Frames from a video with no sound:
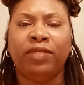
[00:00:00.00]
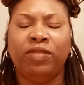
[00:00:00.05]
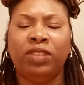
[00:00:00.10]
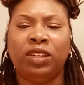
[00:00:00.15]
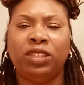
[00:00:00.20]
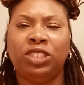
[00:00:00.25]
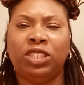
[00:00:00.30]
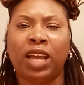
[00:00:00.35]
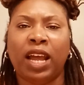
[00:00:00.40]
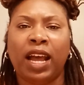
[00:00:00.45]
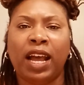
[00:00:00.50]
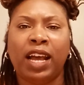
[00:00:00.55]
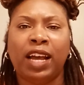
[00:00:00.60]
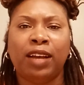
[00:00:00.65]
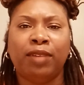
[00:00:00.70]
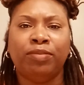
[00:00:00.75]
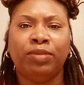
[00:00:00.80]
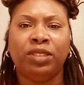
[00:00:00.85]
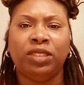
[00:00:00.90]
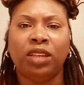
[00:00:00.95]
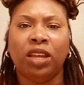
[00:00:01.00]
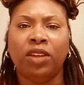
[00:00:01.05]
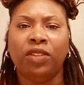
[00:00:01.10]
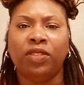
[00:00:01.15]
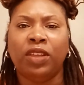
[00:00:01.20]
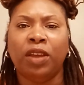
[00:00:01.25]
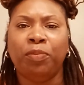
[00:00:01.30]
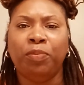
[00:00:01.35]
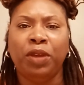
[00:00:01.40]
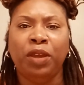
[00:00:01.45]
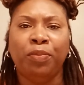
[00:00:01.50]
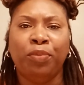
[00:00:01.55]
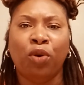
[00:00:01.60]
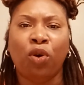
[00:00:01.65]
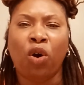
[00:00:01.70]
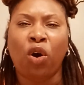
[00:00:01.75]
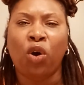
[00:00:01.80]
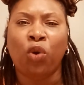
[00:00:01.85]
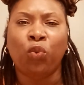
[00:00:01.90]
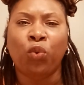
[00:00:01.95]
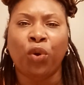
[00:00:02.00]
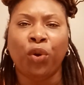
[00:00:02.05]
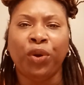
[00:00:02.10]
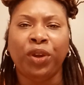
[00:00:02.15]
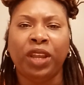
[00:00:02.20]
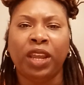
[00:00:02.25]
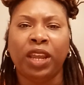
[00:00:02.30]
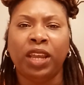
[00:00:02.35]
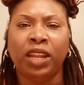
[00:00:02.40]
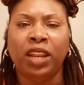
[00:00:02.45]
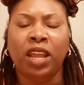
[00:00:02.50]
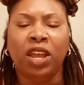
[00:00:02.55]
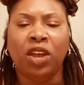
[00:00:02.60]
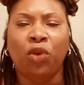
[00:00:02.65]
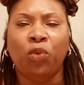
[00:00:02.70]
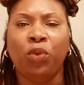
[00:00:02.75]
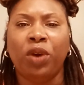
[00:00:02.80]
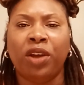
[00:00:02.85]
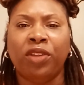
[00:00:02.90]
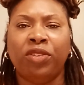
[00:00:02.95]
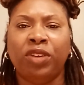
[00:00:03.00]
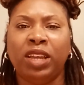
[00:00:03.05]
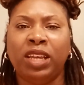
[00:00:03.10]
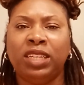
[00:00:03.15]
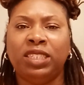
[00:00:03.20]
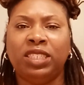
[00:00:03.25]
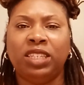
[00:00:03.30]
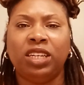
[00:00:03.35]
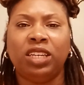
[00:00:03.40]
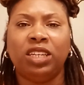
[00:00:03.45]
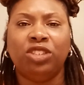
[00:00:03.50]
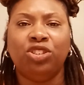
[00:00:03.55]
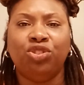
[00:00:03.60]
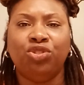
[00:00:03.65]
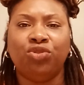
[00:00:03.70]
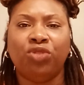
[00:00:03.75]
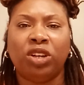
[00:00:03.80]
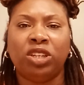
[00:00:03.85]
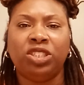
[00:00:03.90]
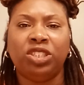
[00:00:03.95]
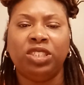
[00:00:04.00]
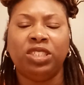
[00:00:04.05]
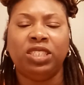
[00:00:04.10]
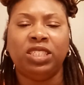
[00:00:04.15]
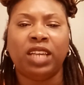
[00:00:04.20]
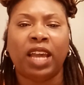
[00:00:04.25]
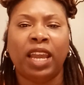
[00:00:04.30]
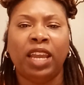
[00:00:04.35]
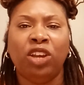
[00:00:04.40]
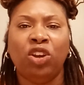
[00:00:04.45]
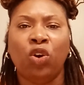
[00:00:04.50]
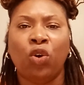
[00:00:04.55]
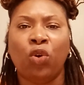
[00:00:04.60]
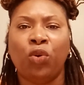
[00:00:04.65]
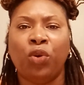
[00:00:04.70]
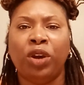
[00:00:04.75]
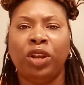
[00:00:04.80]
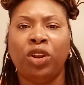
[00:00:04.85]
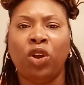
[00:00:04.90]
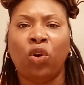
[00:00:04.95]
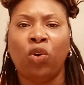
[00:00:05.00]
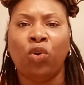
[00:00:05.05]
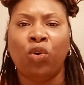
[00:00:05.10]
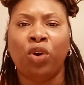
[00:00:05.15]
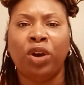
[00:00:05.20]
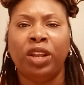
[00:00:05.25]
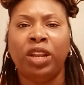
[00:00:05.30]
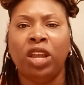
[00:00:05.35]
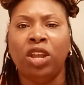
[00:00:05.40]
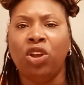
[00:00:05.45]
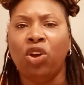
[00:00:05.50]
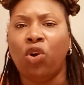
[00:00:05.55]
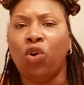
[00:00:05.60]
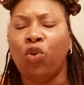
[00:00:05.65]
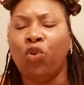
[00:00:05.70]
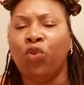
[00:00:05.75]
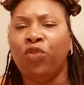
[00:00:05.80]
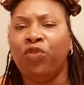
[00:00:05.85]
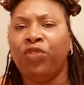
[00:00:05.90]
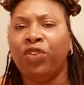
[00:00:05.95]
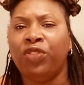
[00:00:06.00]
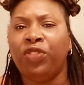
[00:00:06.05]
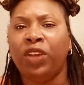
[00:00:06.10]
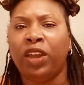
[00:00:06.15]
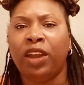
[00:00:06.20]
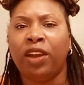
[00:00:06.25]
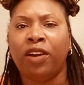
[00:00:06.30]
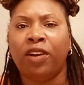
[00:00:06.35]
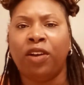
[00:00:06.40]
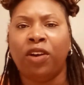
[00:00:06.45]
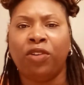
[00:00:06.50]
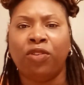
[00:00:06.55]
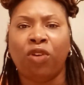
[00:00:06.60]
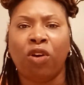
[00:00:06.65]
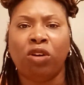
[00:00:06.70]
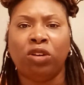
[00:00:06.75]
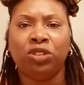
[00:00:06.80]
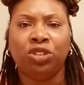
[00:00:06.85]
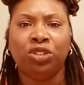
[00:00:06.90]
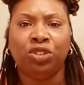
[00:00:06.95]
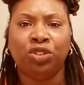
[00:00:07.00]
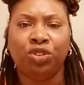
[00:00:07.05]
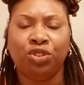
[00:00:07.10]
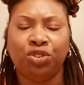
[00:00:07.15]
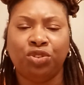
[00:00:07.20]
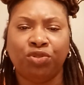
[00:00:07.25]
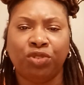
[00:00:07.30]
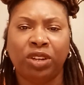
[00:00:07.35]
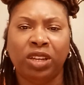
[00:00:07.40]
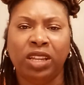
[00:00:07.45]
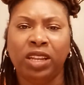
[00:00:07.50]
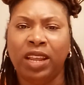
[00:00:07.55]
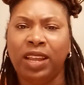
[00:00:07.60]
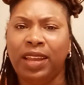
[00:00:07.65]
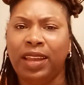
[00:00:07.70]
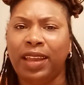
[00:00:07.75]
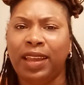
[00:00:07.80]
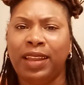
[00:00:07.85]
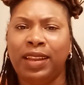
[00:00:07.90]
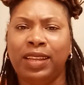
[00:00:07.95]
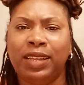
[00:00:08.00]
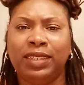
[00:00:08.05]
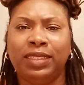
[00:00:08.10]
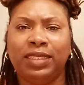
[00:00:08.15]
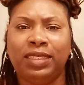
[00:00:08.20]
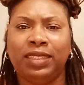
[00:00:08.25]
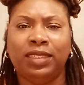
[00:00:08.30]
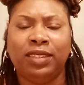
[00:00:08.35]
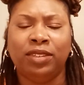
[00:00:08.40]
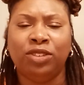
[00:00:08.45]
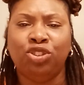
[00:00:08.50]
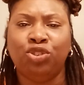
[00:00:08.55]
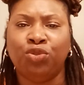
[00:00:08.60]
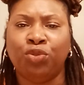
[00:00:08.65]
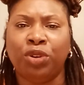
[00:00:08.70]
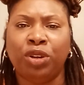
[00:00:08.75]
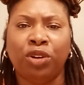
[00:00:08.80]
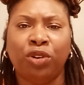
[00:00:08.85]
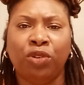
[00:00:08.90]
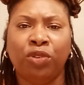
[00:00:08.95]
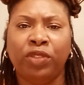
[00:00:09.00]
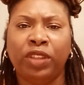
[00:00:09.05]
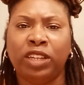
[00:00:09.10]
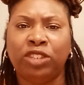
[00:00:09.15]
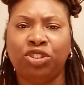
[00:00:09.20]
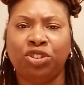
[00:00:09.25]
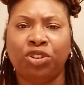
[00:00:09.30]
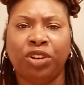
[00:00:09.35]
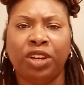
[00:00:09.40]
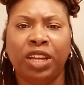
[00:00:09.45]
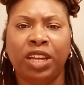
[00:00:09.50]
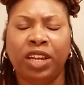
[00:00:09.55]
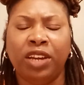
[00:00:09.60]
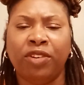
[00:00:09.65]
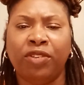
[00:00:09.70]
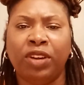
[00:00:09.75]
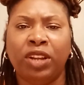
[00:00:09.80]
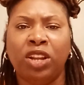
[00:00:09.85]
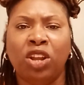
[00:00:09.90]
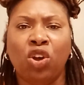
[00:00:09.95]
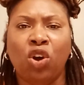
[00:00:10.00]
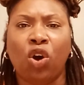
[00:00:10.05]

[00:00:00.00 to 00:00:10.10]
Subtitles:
of the jobs that people are working, whether it's a construction site going on over there across the street and it's the drill that you're hearing,